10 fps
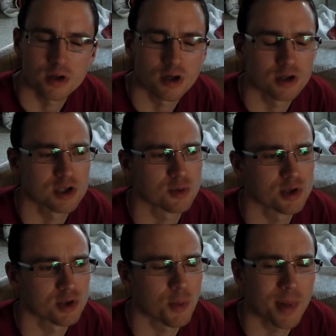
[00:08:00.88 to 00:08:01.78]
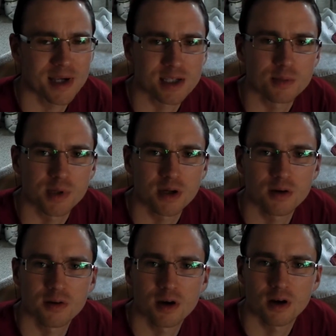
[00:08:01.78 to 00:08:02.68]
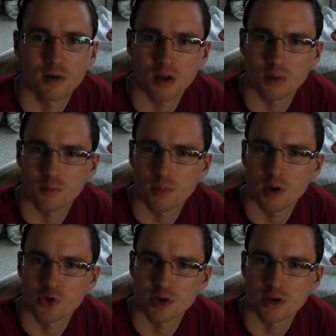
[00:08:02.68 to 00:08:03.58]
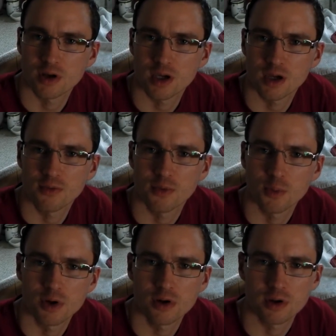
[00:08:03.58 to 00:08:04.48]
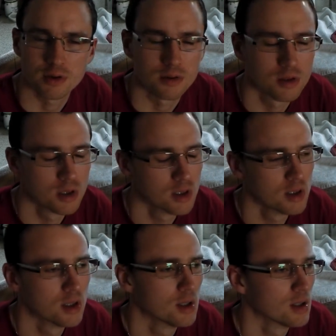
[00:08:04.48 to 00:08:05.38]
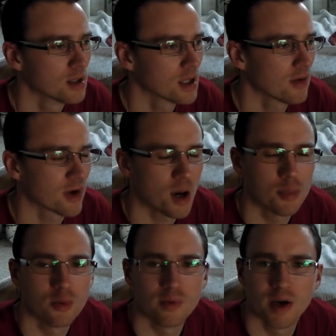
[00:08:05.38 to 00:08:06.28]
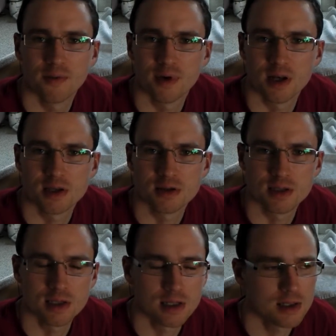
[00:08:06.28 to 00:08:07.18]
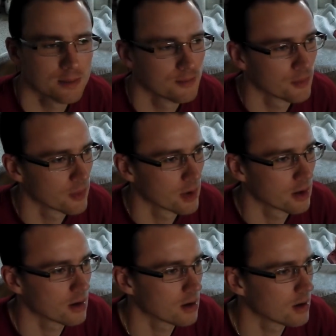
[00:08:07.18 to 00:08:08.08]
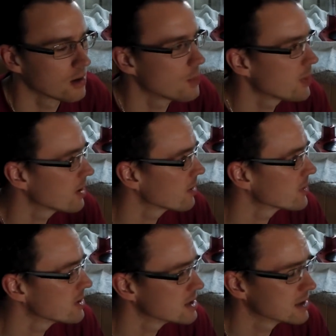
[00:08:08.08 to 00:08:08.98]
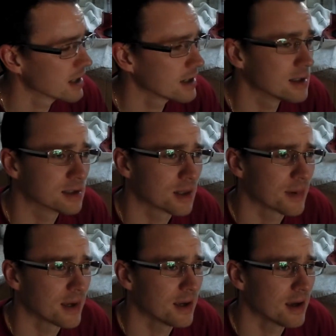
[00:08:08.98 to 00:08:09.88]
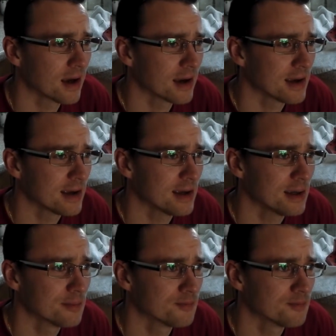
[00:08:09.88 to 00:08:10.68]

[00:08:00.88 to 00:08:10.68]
Uh, I uh, just wanted to do a basic bitter, kind of like a drink I can get in from work and have a couple without feeling too silly. Uh, the beer I'm doing today is going to be a